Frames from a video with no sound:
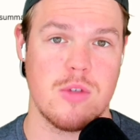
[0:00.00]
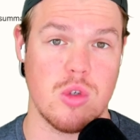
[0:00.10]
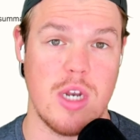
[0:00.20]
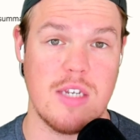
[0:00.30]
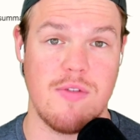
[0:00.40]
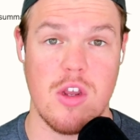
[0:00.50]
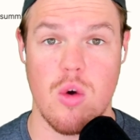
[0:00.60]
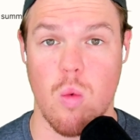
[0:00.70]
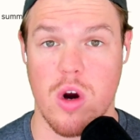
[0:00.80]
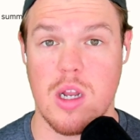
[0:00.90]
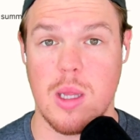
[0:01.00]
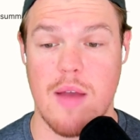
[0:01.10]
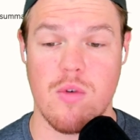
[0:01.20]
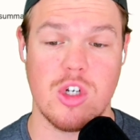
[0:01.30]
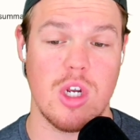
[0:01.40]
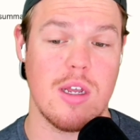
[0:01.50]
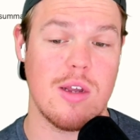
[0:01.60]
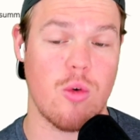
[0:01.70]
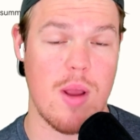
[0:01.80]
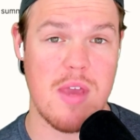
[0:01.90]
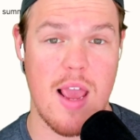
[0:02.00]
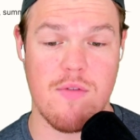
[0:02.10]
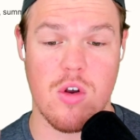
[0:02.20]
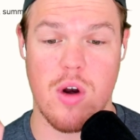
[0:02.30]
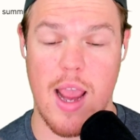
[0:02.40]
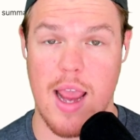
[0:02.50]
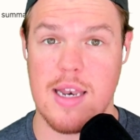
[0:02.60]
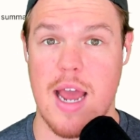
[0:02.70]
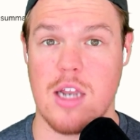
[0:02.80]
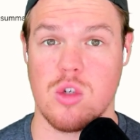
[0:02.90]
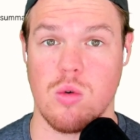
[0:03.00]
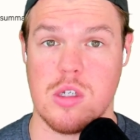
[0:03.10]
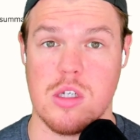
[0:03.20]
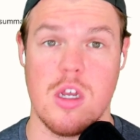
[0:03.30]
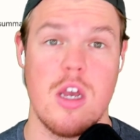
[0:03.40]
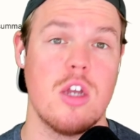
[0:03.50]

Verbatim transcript: So in today's video, we're going to leverage create behavior and data sources